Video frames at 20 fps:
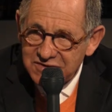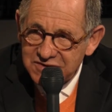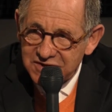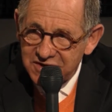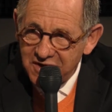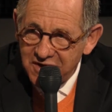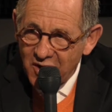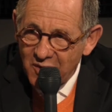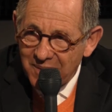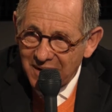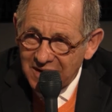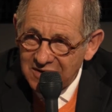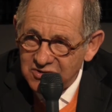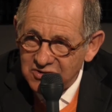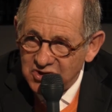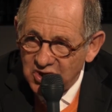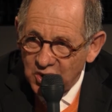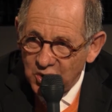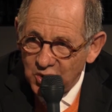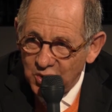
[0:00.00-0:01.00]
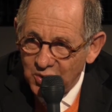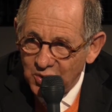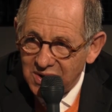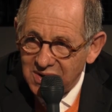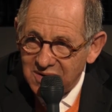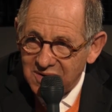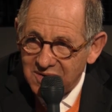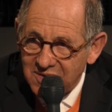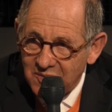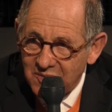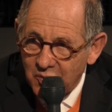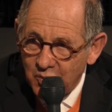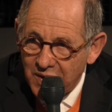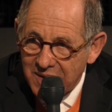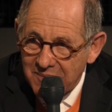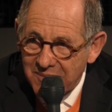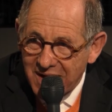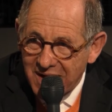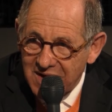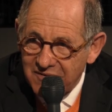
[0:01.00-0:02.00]
wants to know about you and
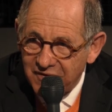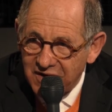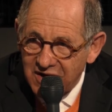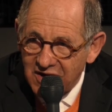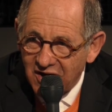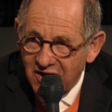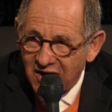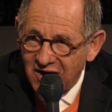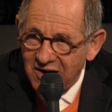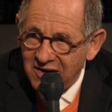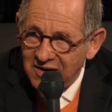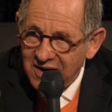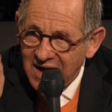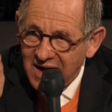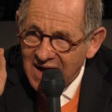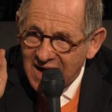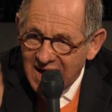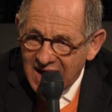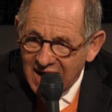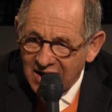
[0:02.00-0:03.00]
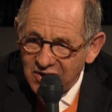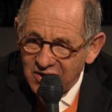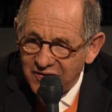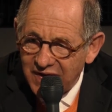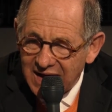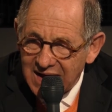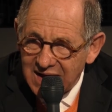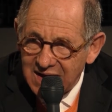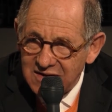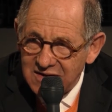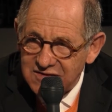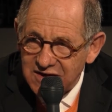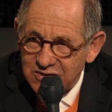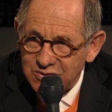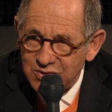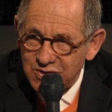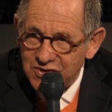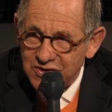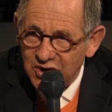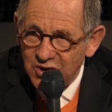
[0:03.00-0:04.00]
WeMakeVR, how do they get in
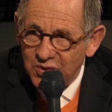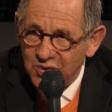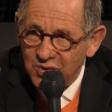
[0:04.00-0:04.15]
touch with